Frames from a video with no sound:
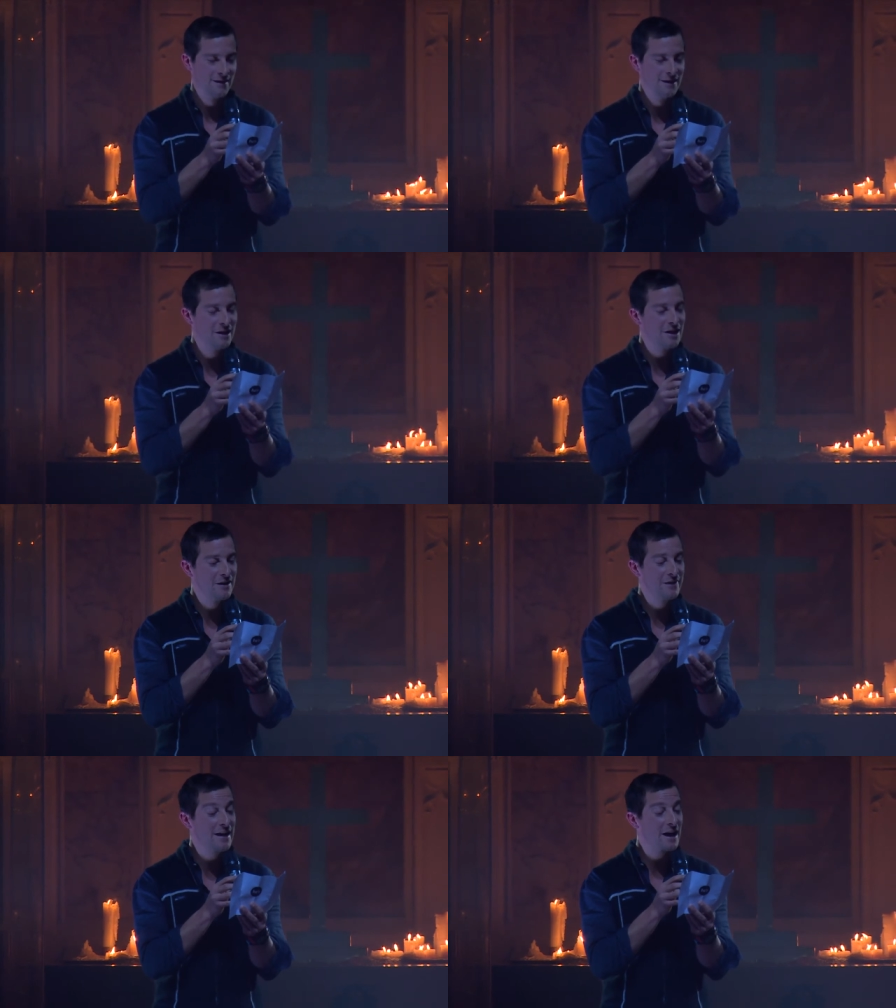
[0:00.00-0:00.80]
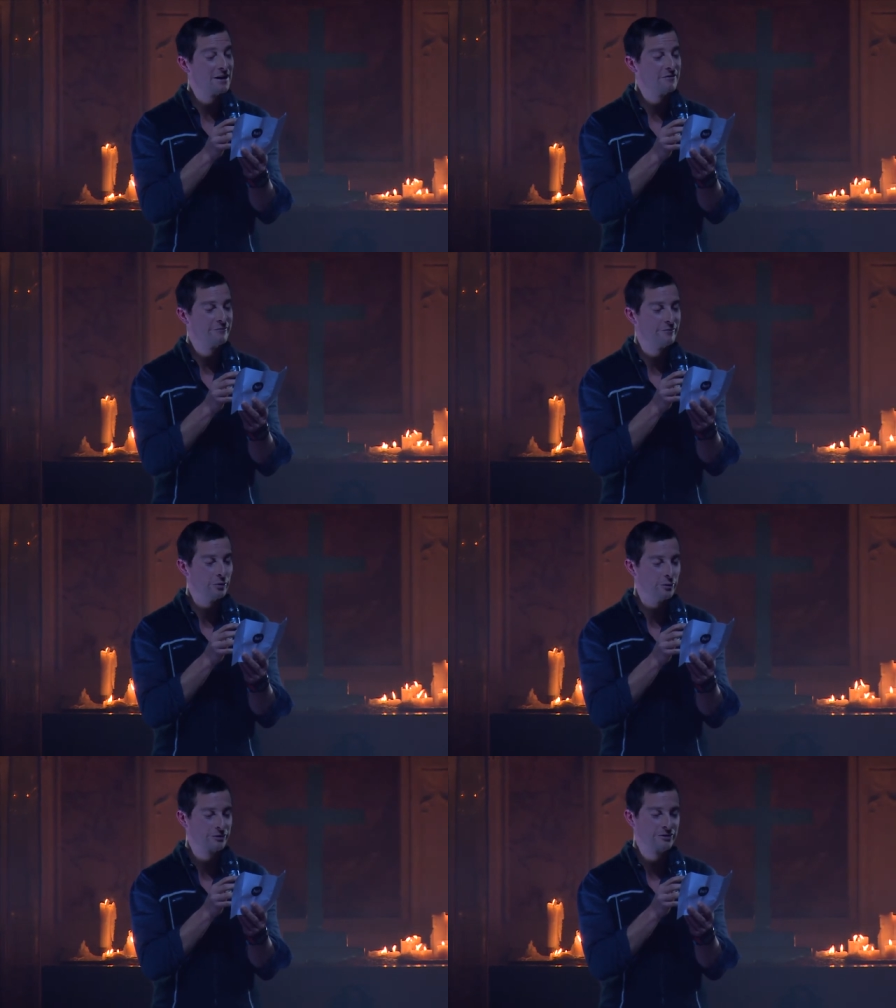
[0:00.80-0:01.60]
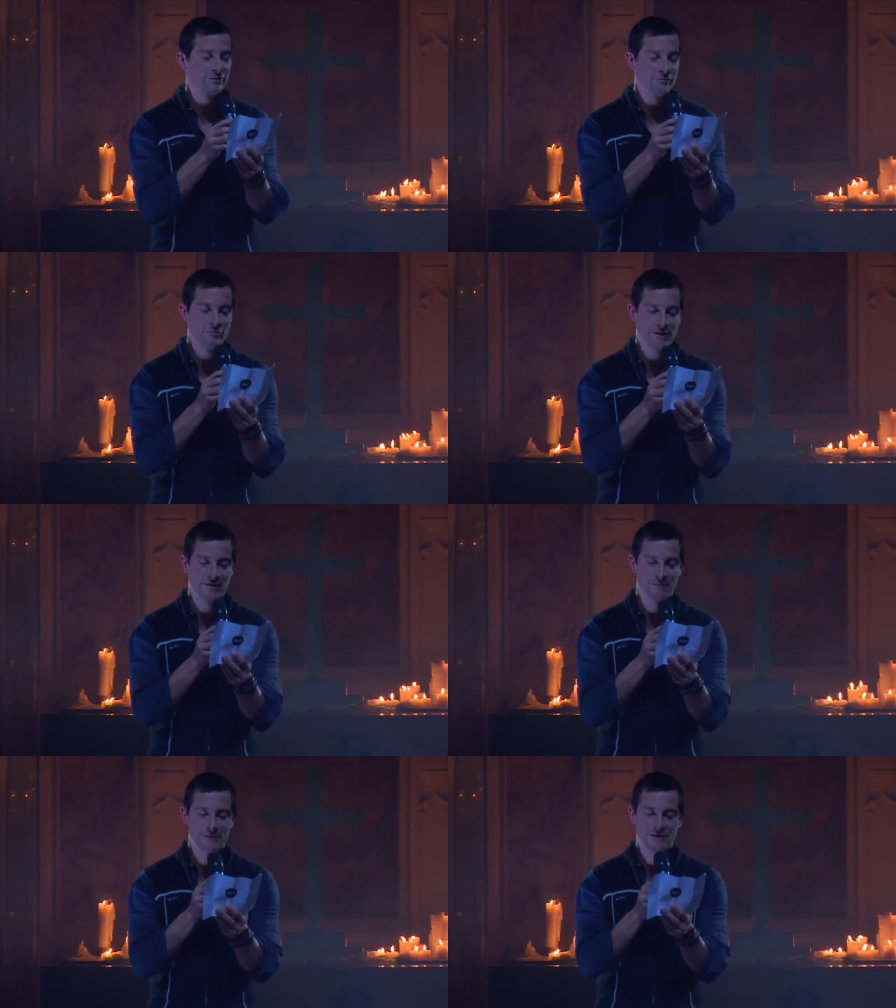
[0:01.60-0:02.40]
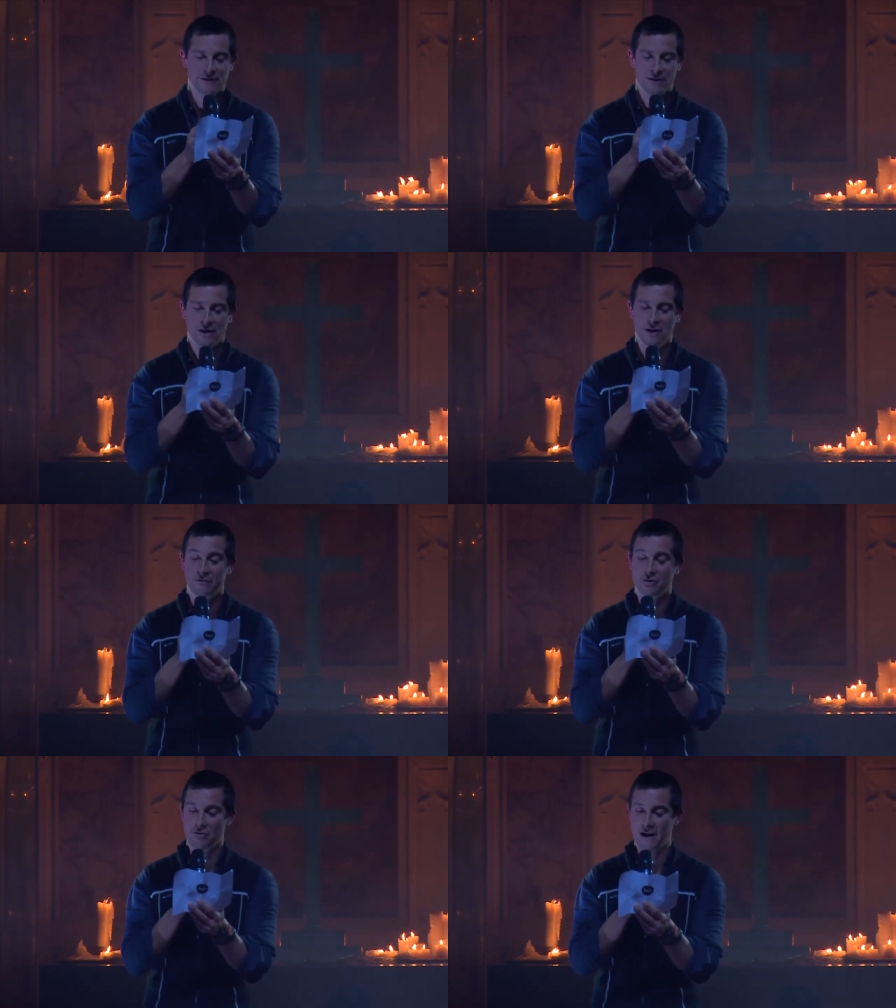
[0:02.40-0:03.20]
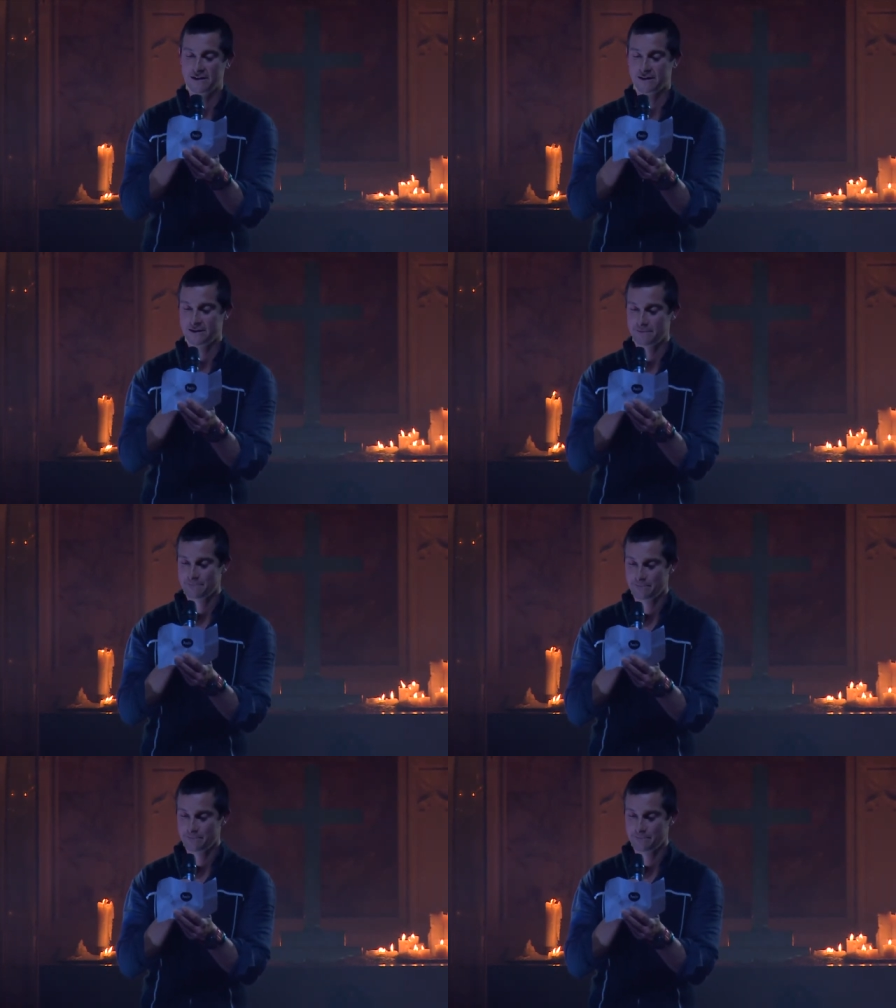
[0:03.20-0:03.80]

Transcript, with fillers: Learn the unforced rhythms of grace.